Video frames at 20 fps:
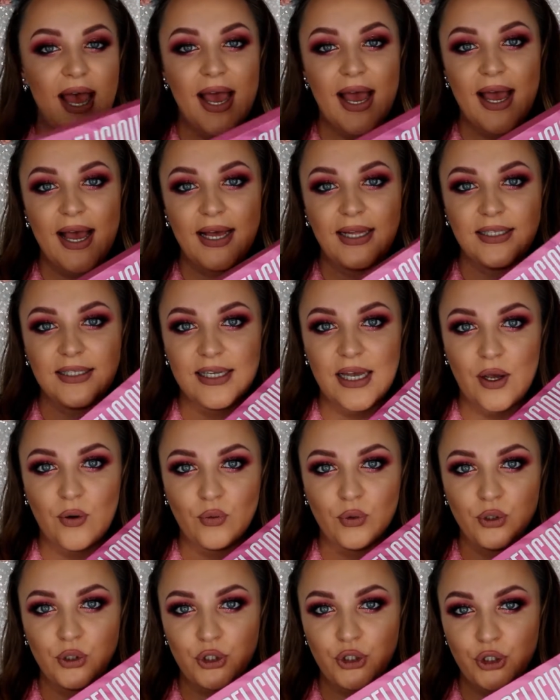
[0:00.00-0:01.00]
and I
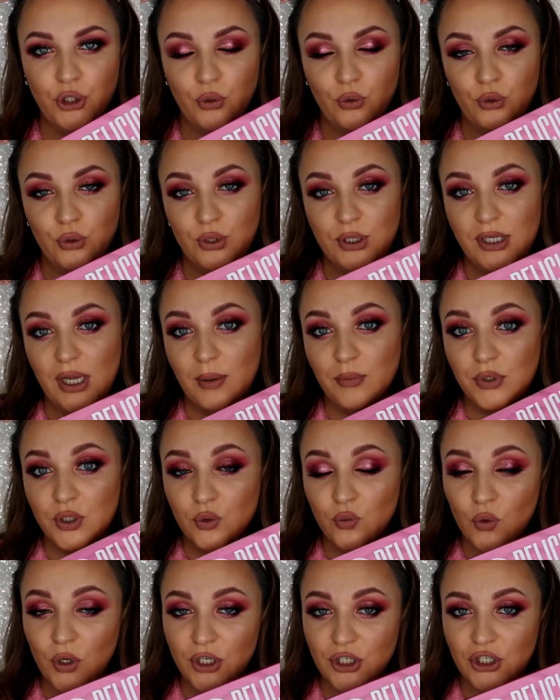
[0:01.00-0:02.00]
will show you some
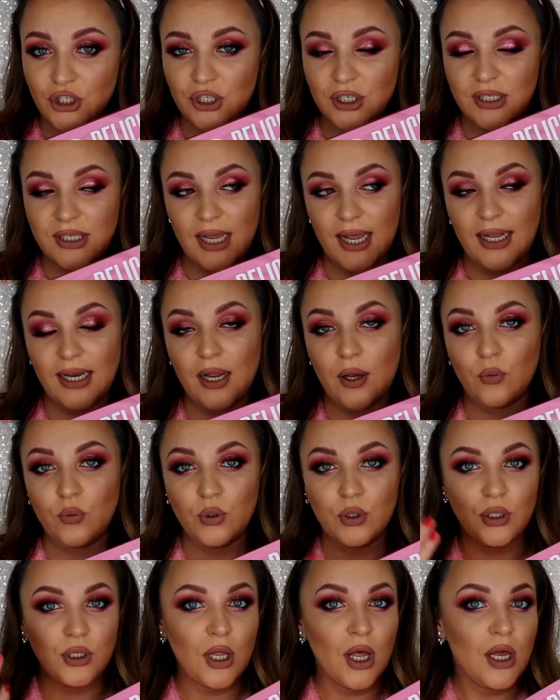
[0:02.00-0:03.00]
swatches, and I
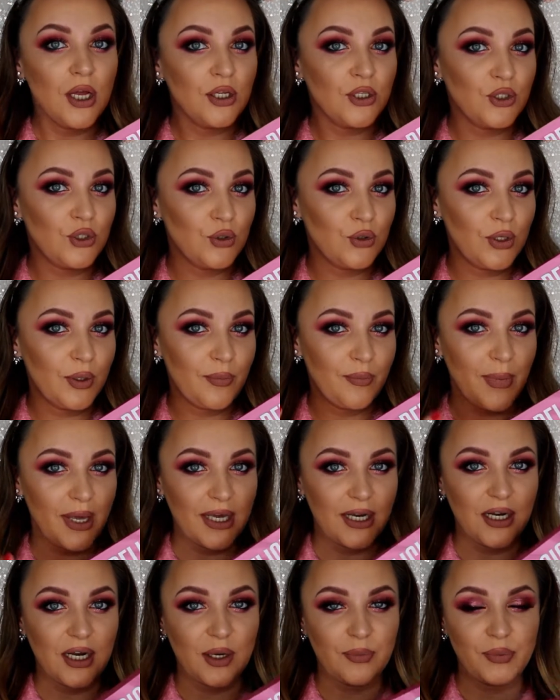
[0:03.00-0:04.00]
will do the
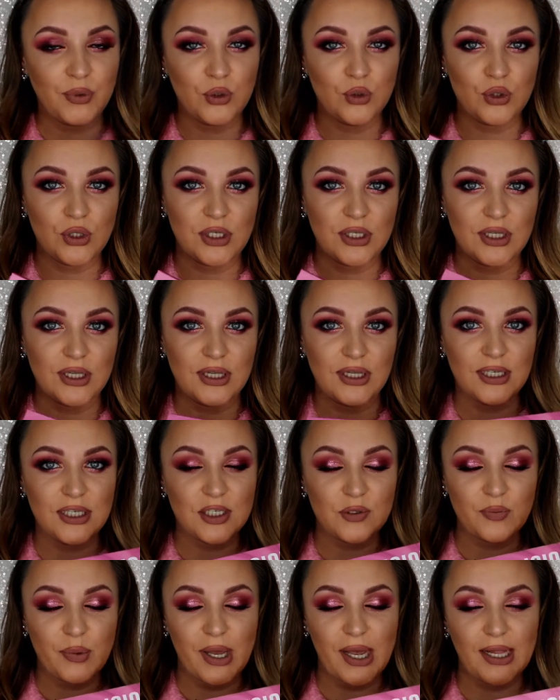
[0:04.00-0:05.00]
makeup using
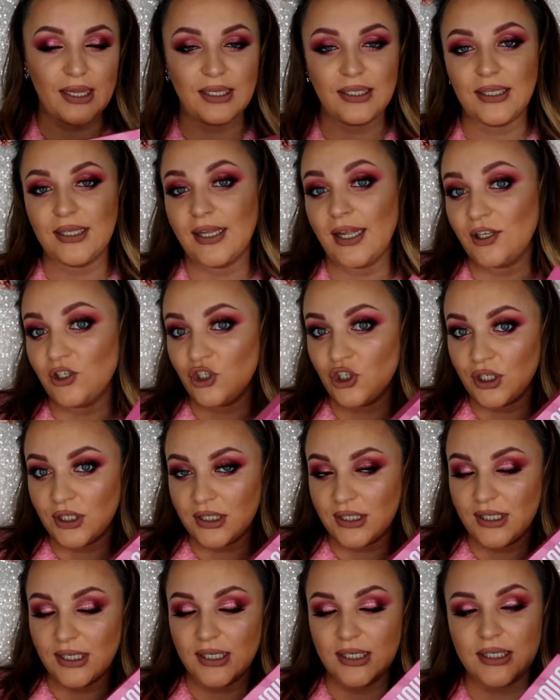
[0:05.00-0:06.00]
this palette and not
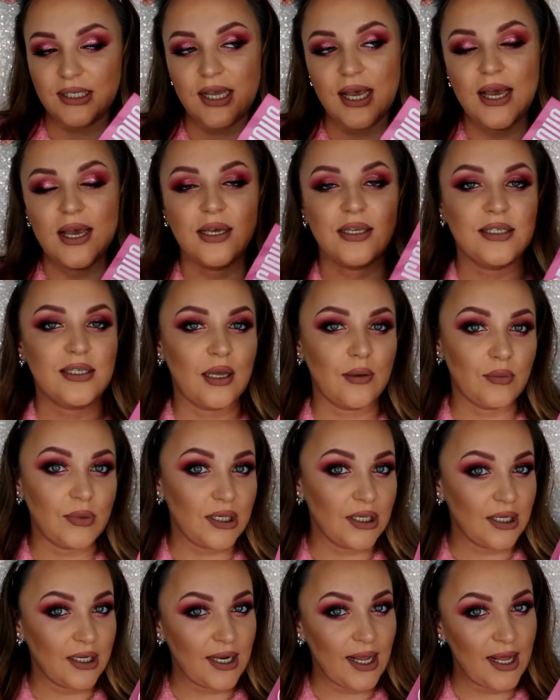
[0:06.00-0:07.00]
just this,
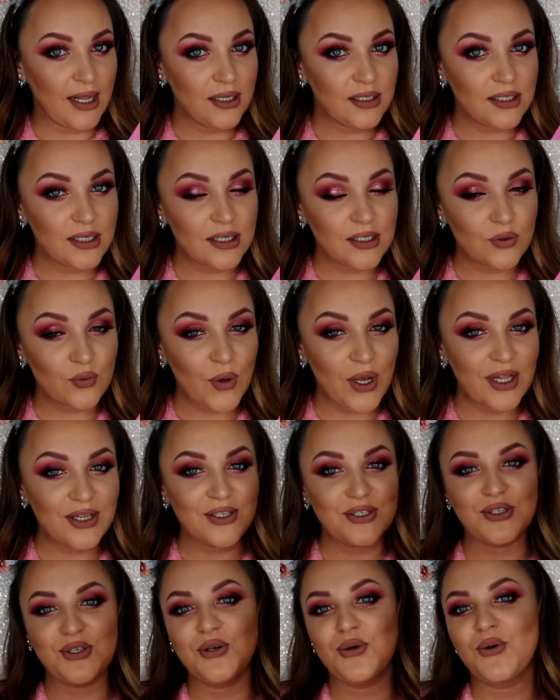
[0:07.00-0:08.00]
something else as
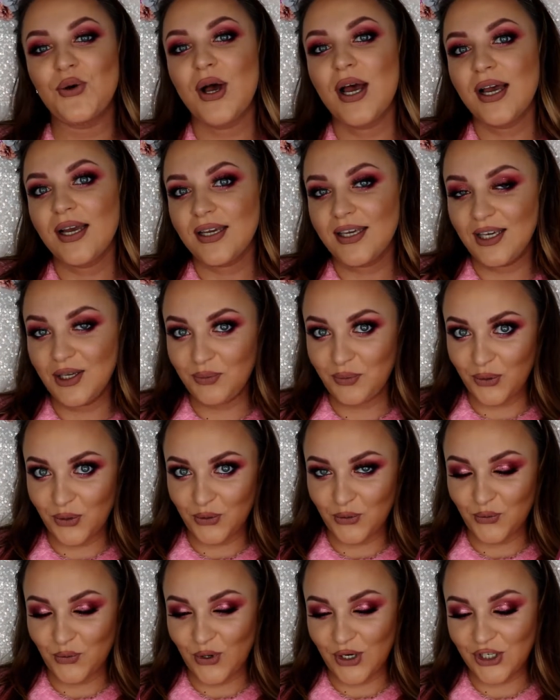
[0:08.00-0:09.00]
well. So keep
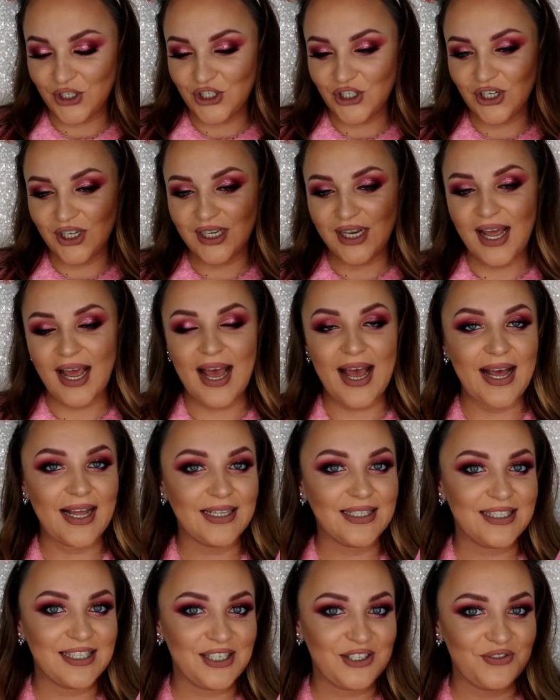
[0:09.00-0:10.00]
on watching,
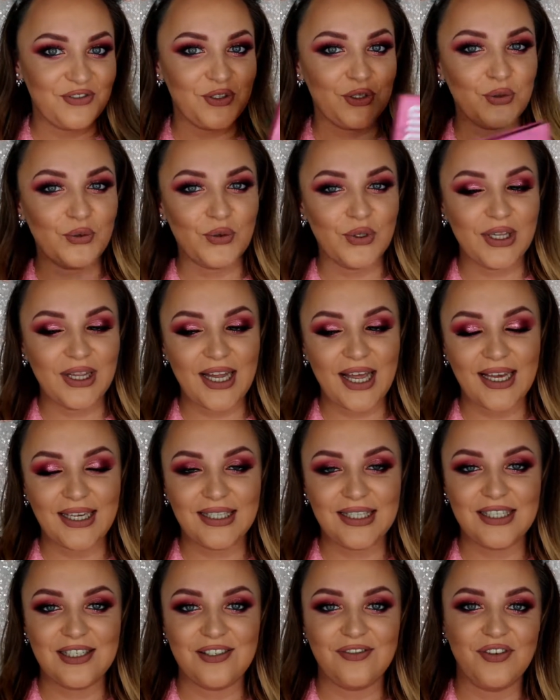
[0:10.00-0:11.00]
and if you will
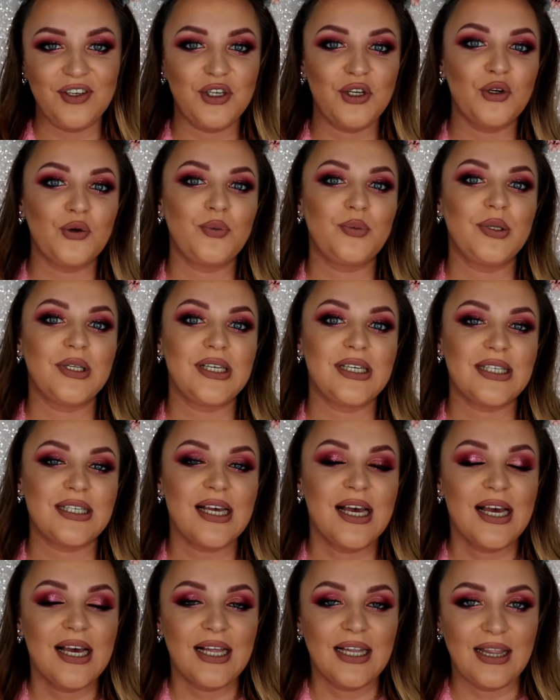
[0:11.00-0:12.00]
like this video, please
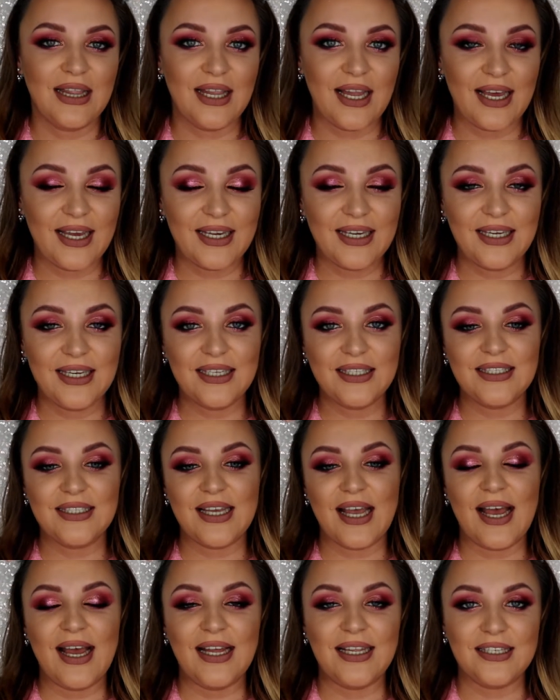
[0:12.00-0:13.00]
like it
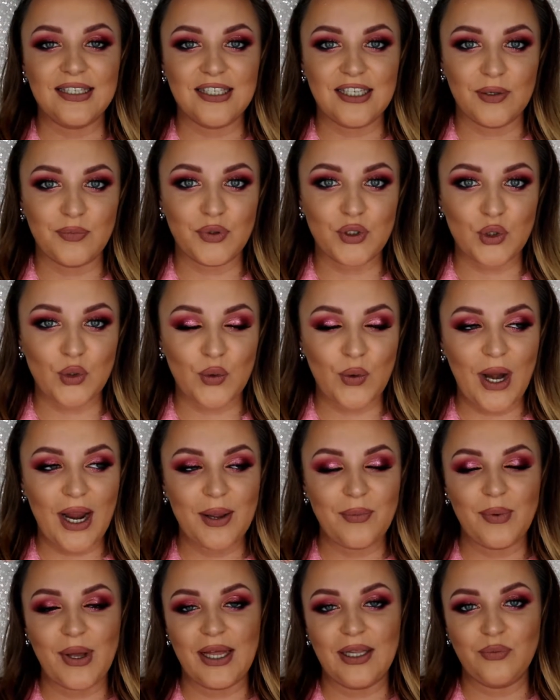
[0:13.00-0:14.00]
and
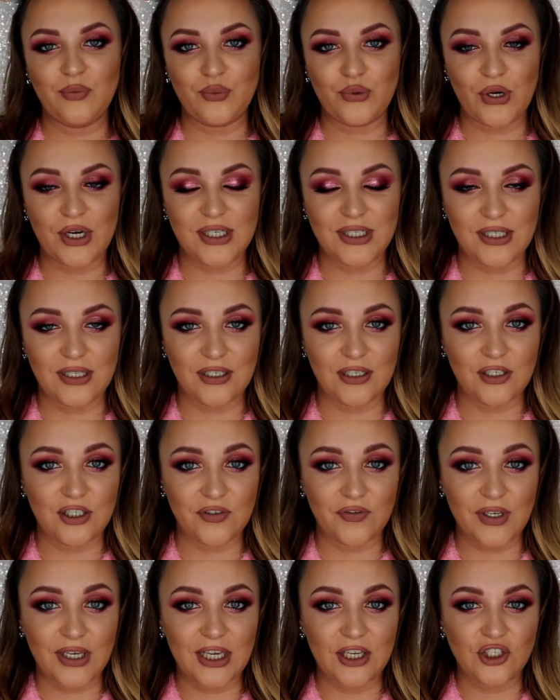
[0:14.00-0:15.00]
subscribe and press the
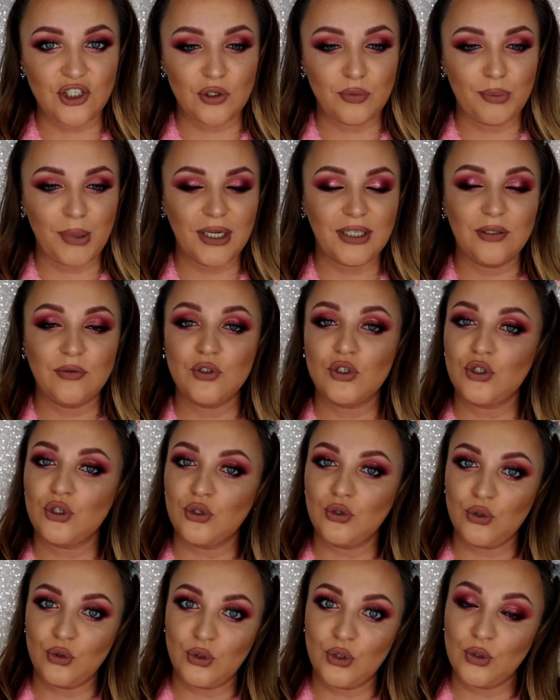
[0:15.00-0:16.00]
notification button so
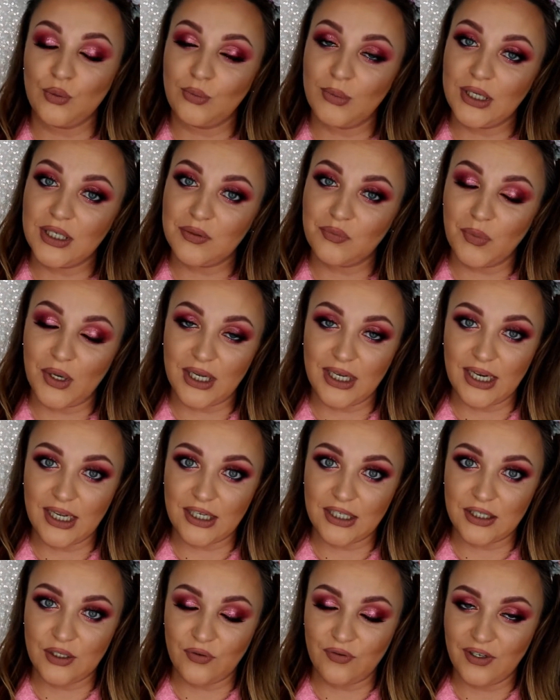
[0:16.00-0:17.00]
you don't miss my
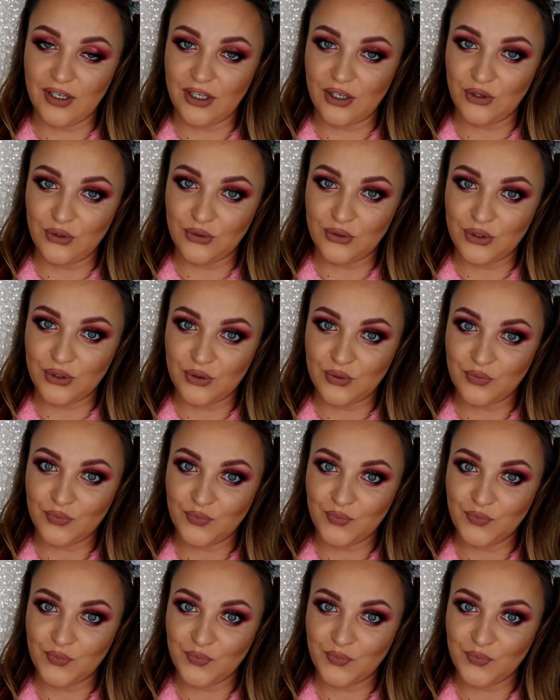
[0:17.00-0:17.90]
next videos.